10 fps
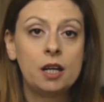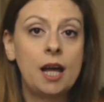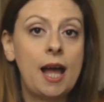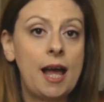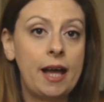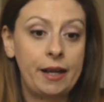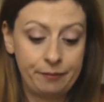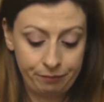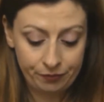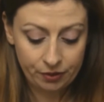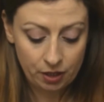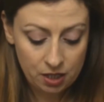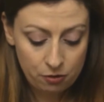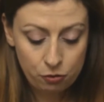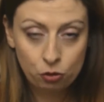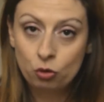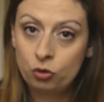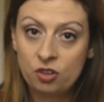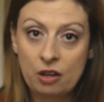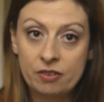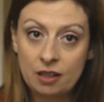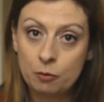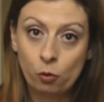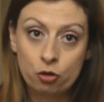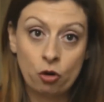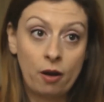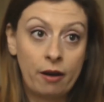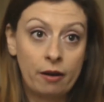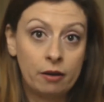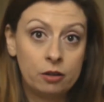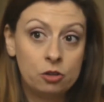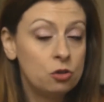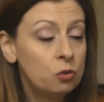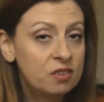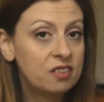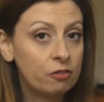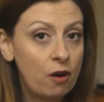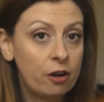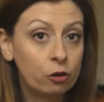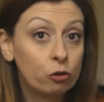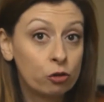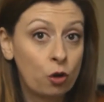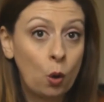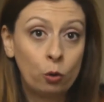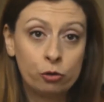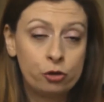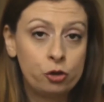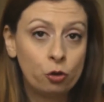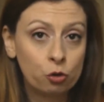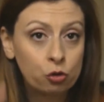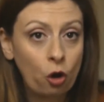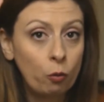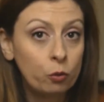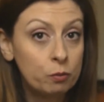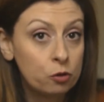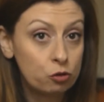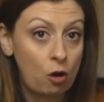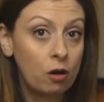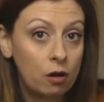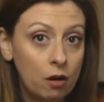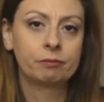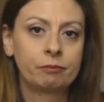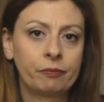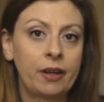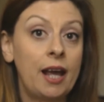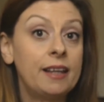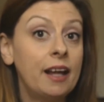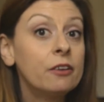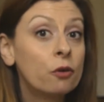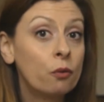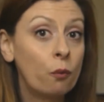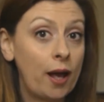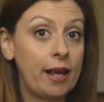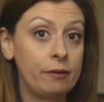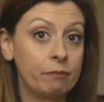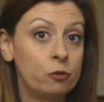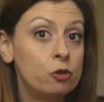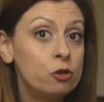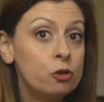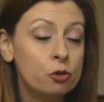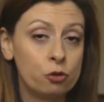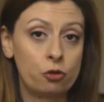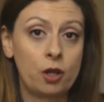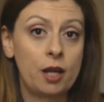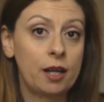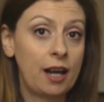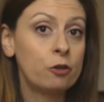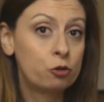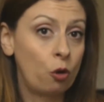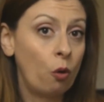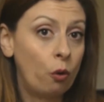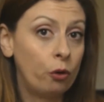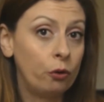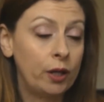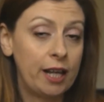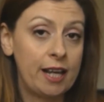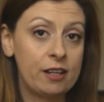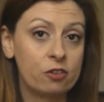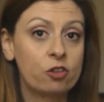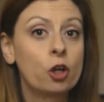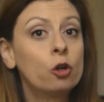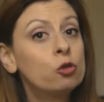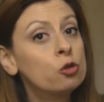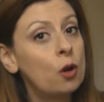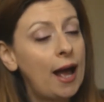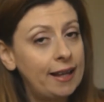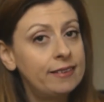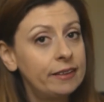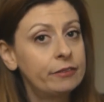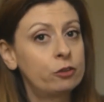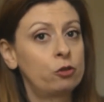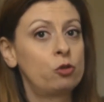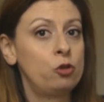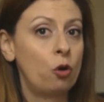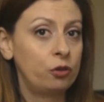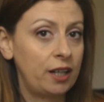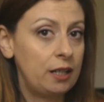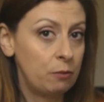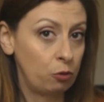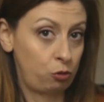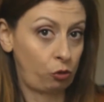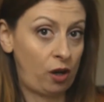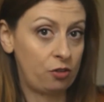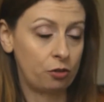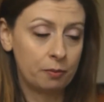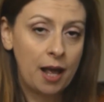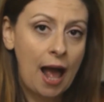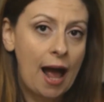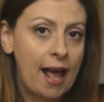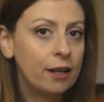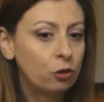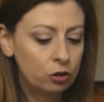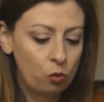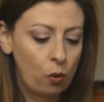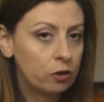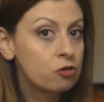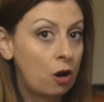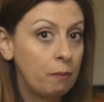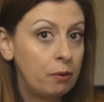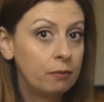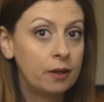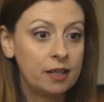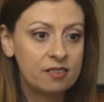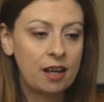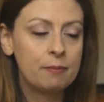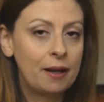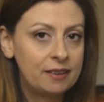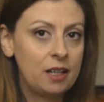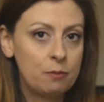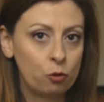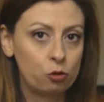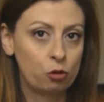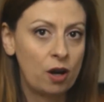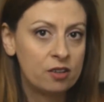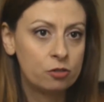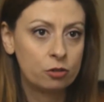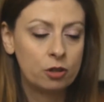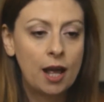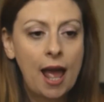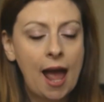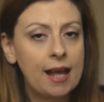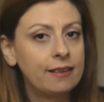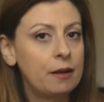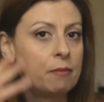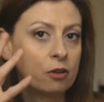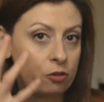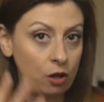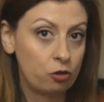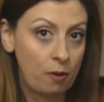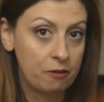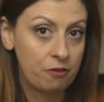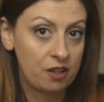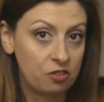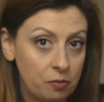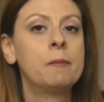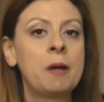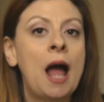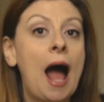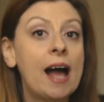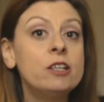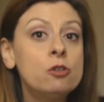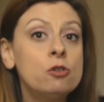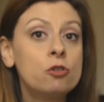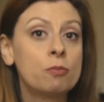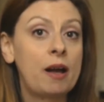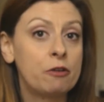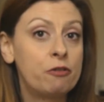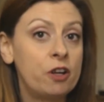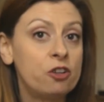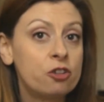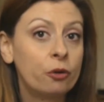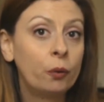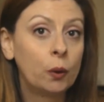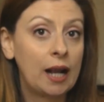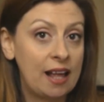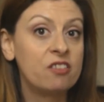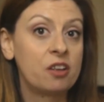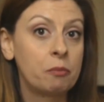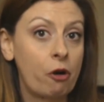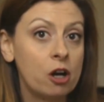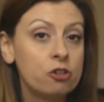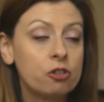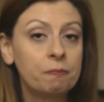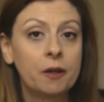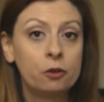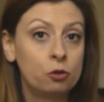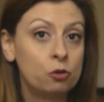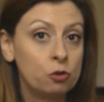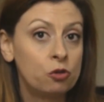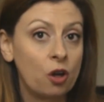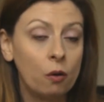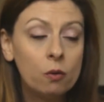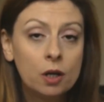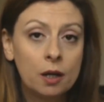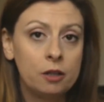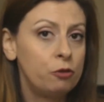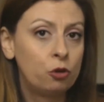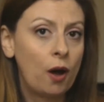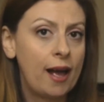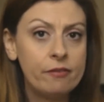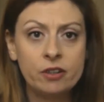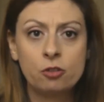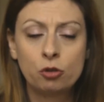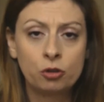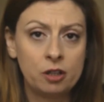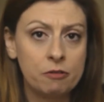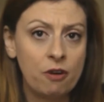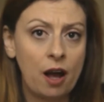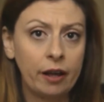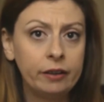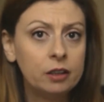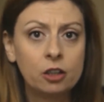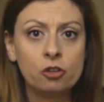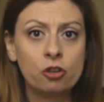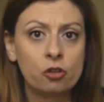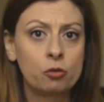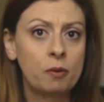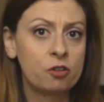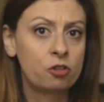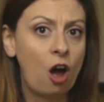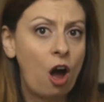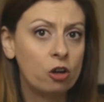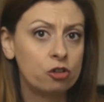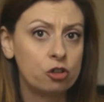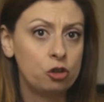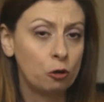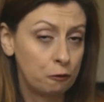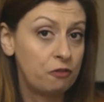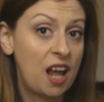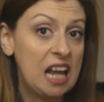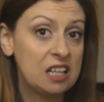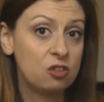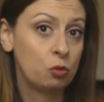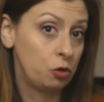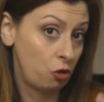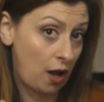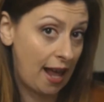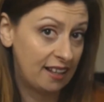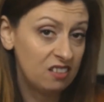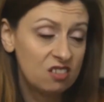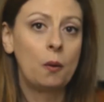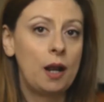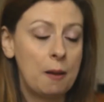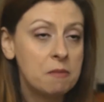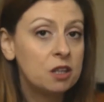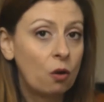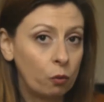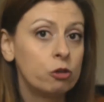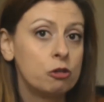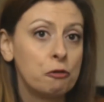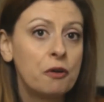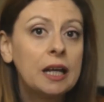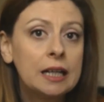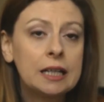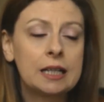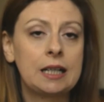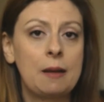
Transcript: And if you do this every time you wash your hair, you will see a very good result. Your scalp will be stronger. Another way to use castor oil is to add it to your daily moisturizer. I add only 1 drop inside my daily moisturizer, and I massage my face. I use my facial cleansing brush to do so. If you don't have it, it's totally fine. You can just massage your face with your hands. Let me know what you think.